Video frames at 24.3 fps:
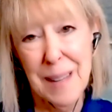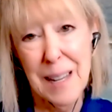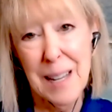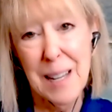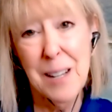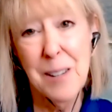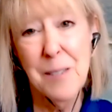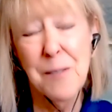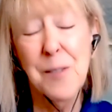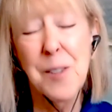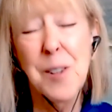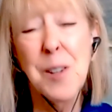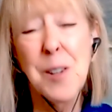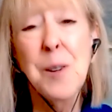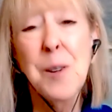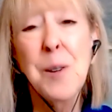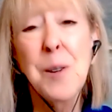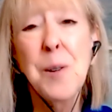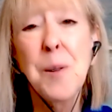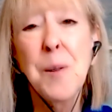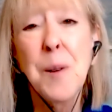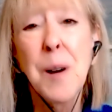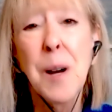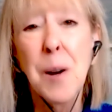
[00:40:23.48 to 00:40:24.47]
if
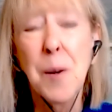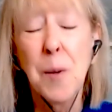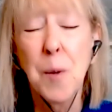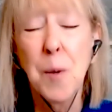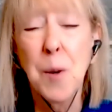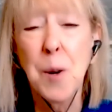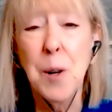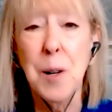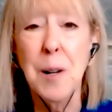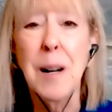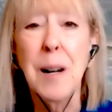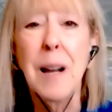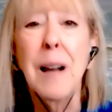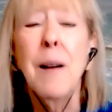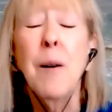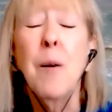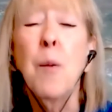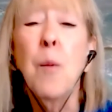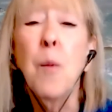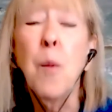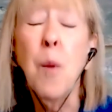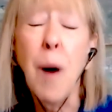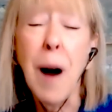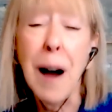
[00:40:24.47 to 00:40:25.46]
you were
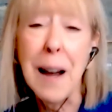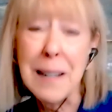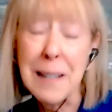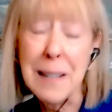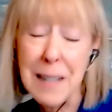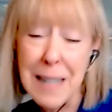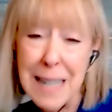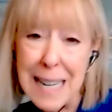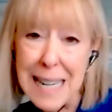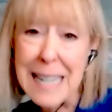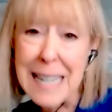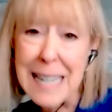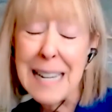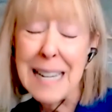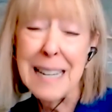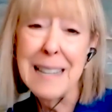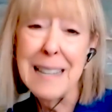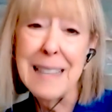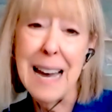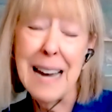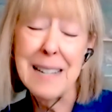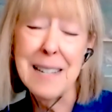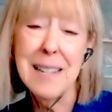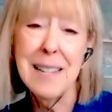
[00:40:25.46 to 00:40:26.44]
needing
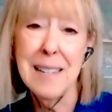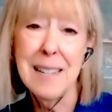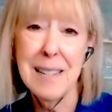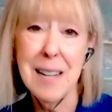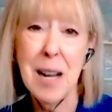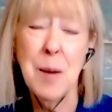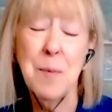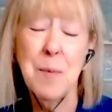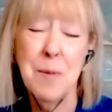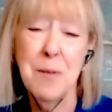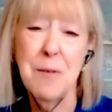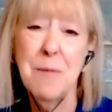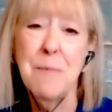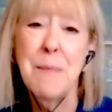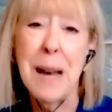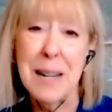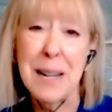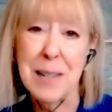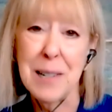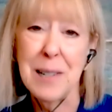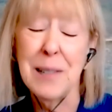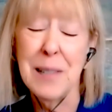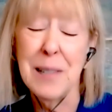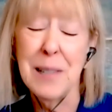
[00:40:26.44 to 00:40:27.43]
that type of
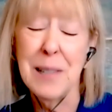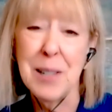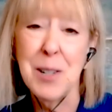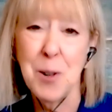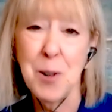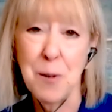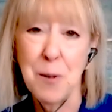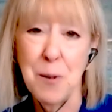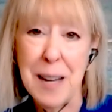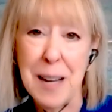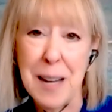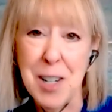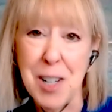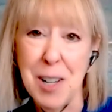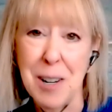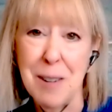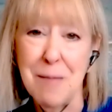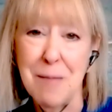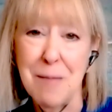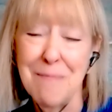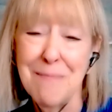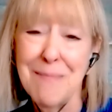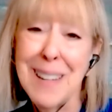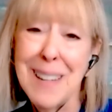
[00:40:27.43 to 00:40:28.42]
medical
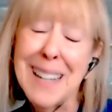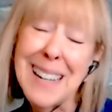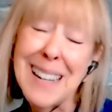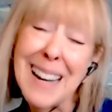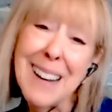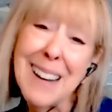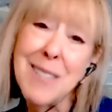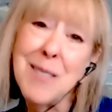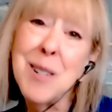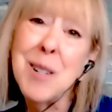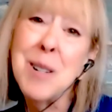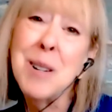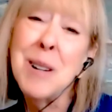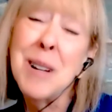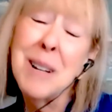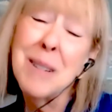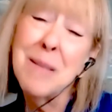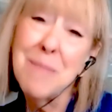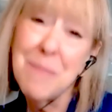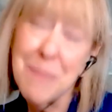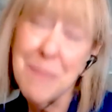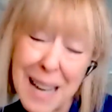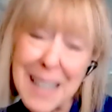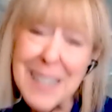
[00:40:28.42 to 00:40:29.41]
intervention? And I would
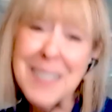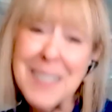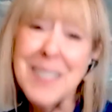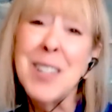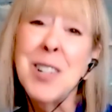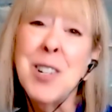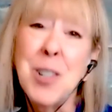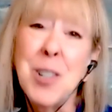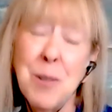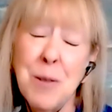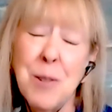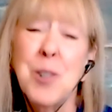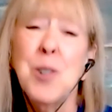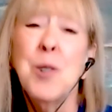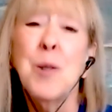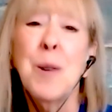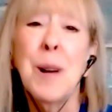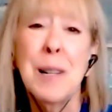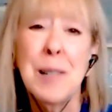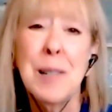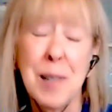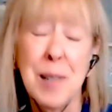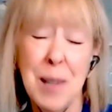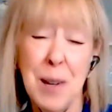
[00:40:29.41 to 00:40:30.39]
bet that you would
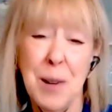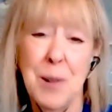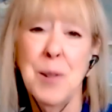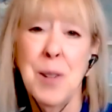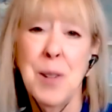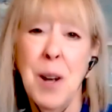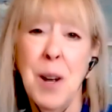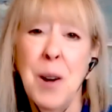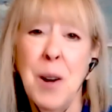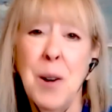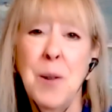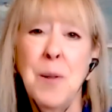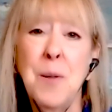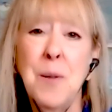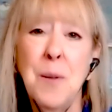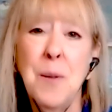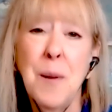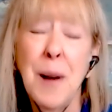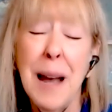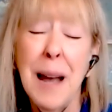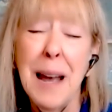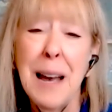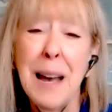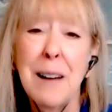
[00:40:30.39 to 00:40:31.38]
trust those
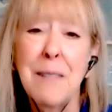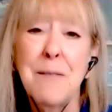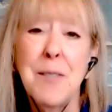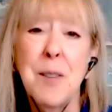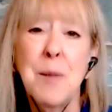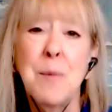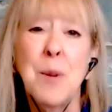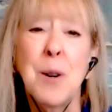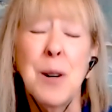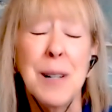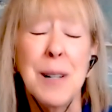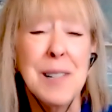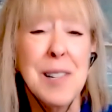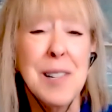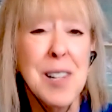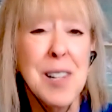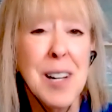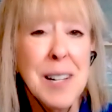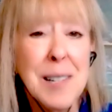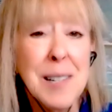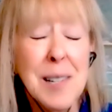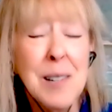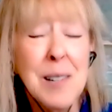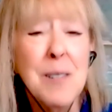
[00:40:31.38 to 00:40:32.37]
who have the more
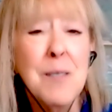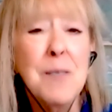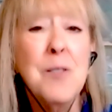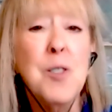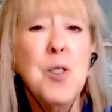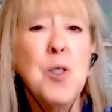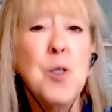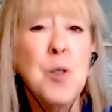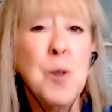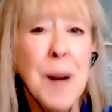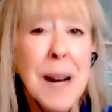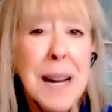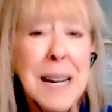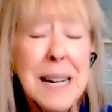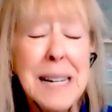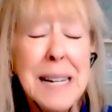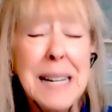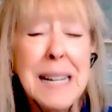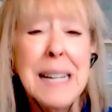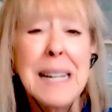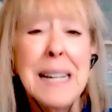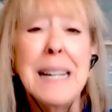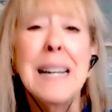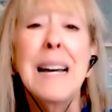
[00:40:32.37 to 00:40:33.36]
extensive
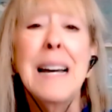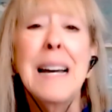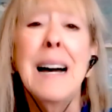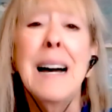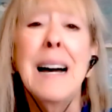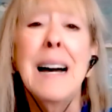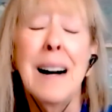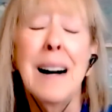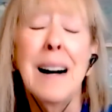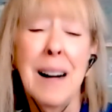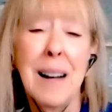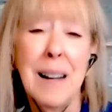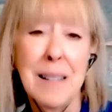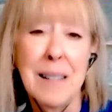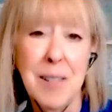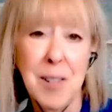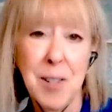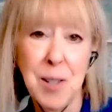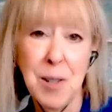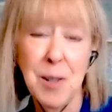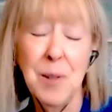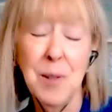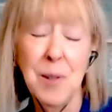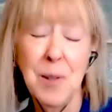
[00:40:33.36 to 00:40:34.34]
training
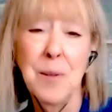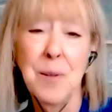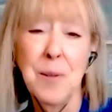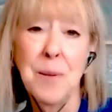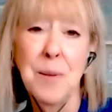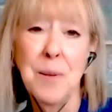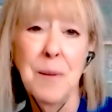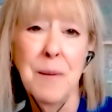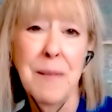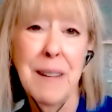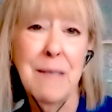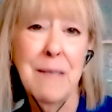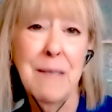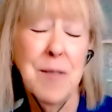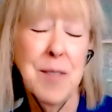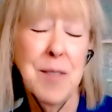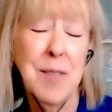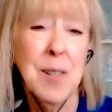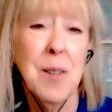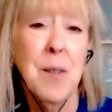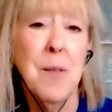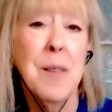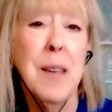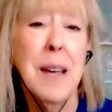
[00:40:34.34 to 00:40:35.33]
to that,
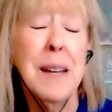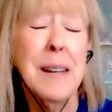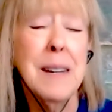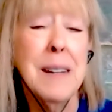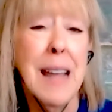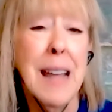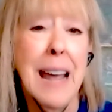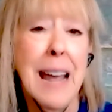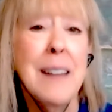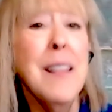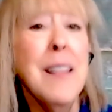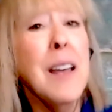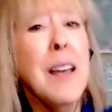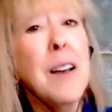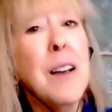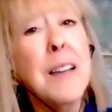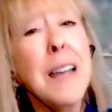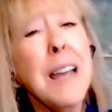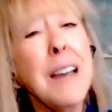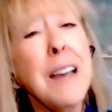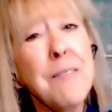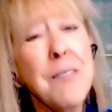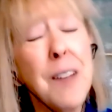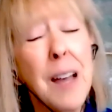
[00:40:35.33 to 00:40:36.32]
so that, and they
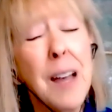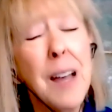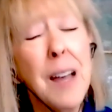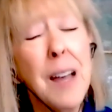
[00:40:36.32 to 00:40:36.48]
have,